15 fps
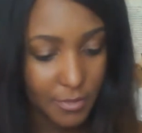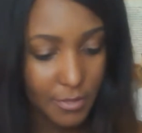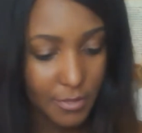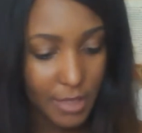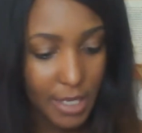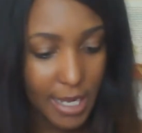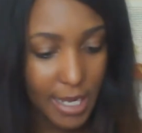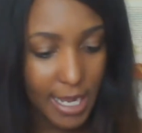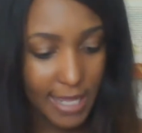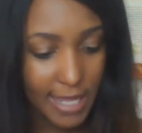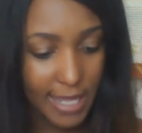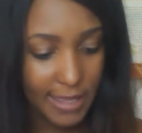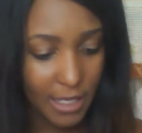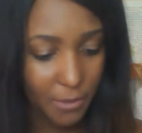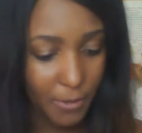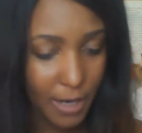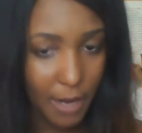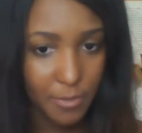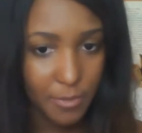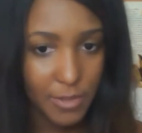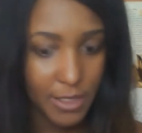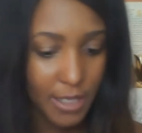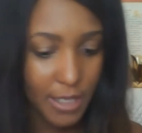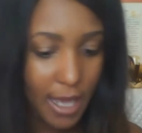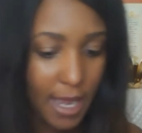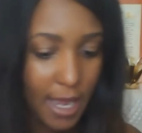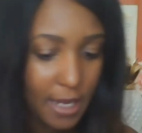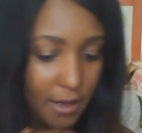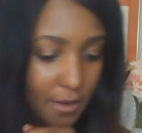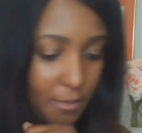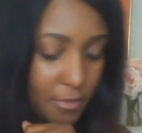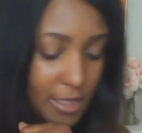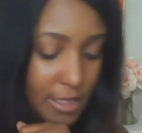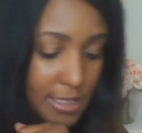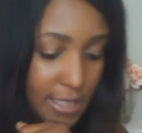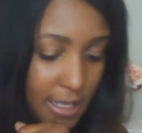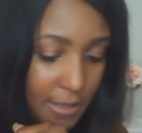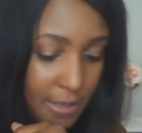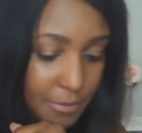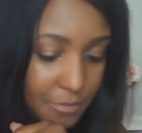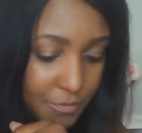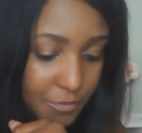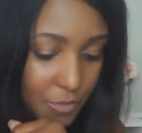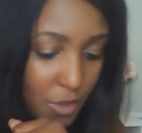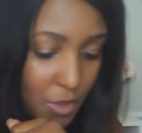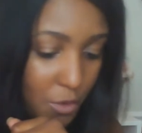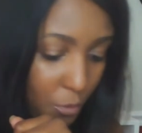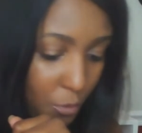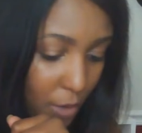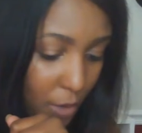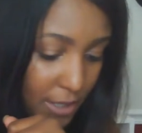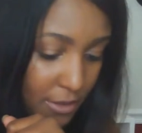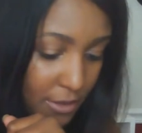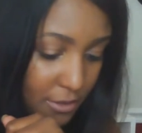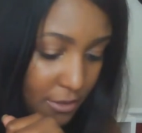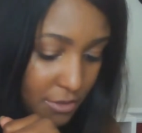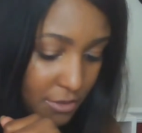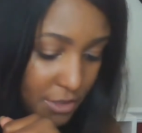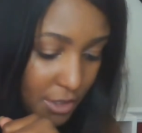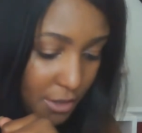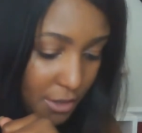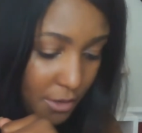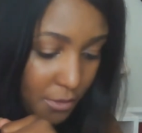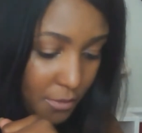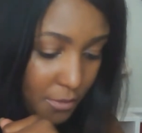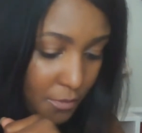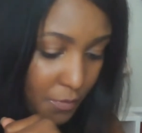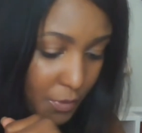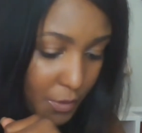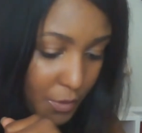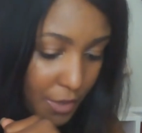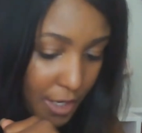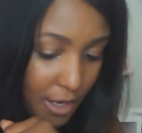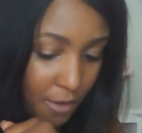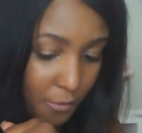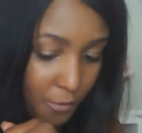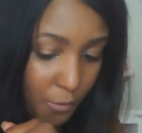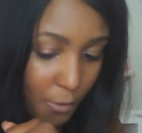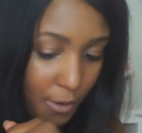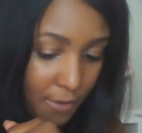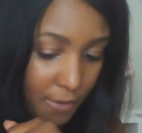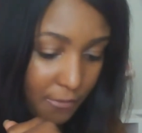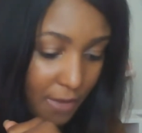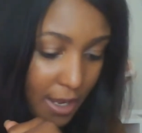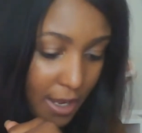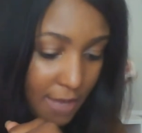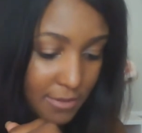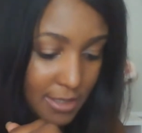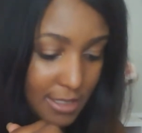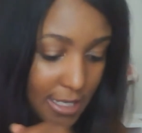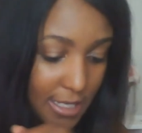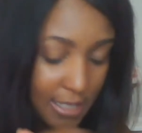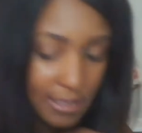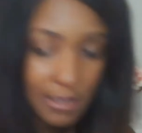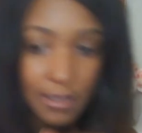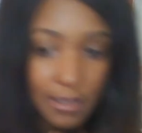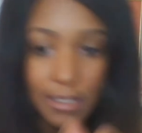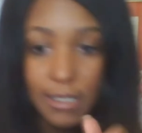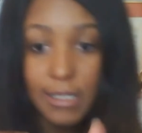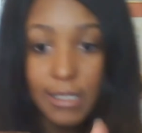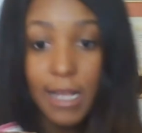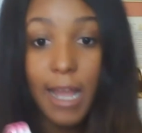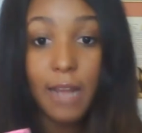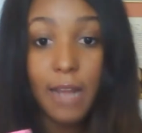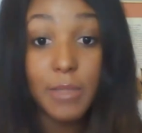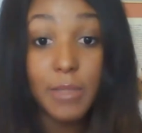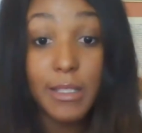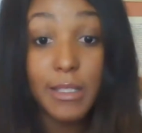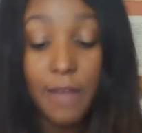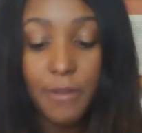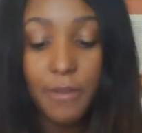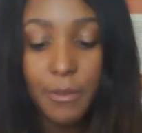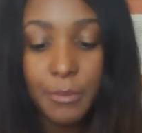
And I think we're up to item, let's see, 1, 2, 3, 4, 5, 6. This is item 7.